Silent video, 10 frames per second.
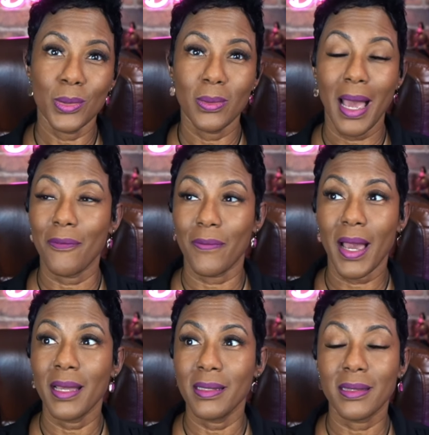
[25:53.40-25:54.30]

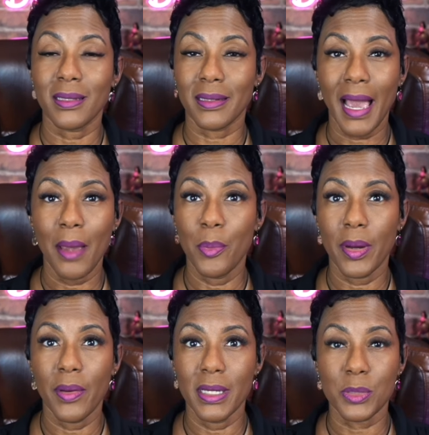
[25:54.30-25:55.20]
find that the
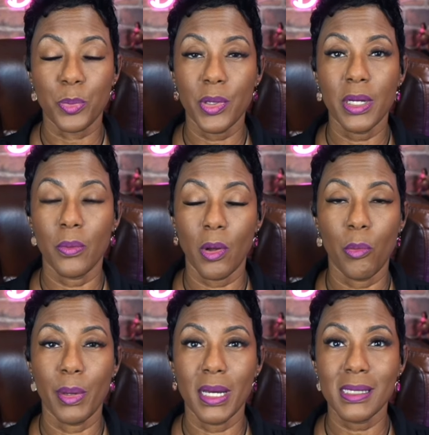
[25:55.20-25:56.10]
library is pretty
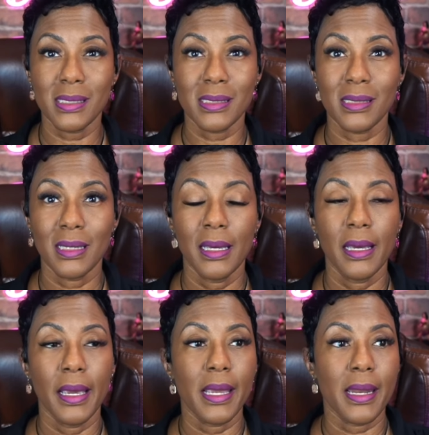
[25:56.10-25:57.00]
robust
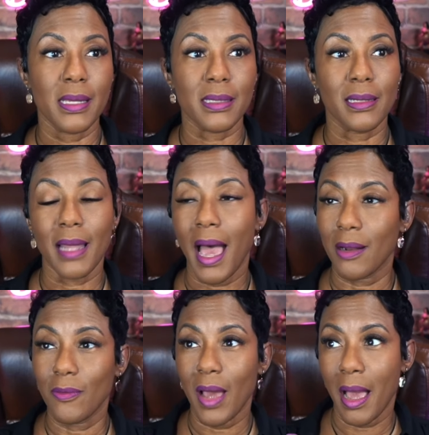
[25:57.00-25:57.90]
and has a lot of
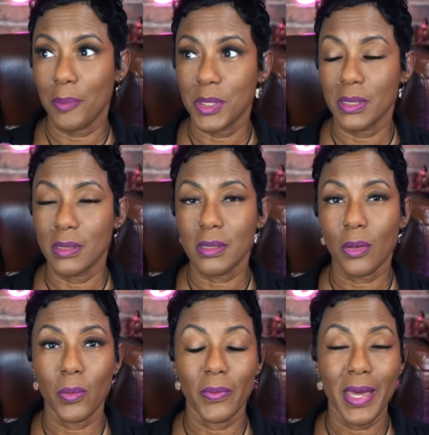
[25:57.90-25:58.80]
options.
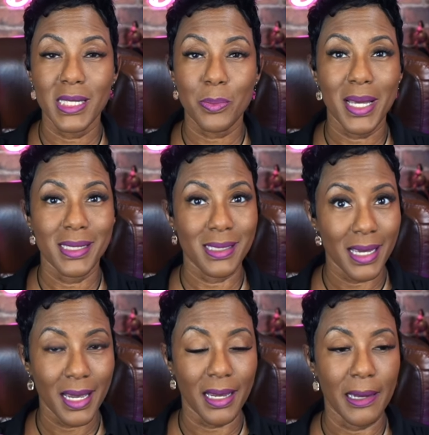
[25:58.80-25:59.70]
So that's my
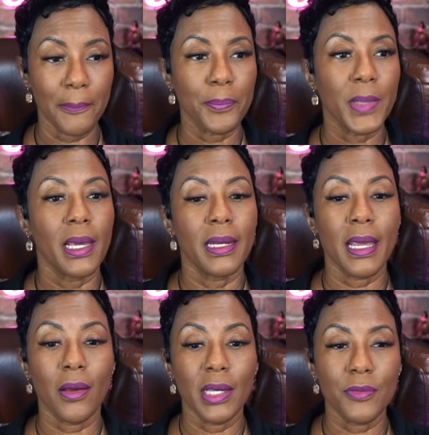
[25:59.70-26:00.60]
second.
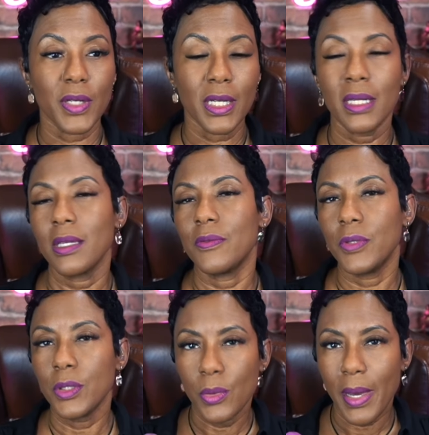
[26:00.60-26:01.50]
Now, if any of
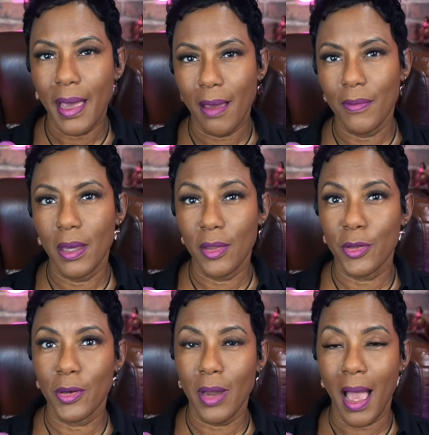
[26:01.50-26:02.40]
you have
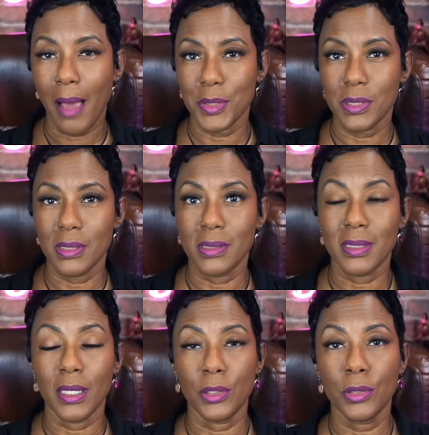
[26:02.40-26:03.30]
other options
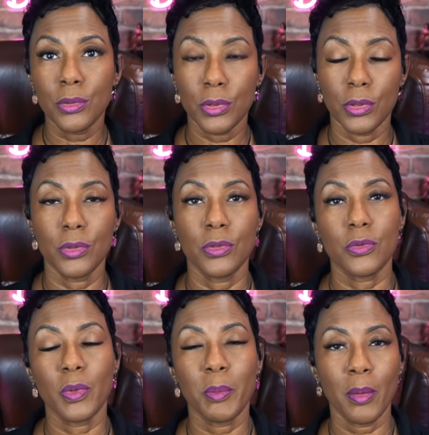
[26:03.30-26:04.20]
that you use,
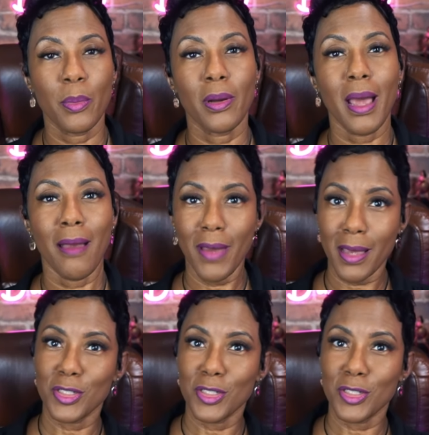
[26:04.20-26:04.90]
remember, I've asked you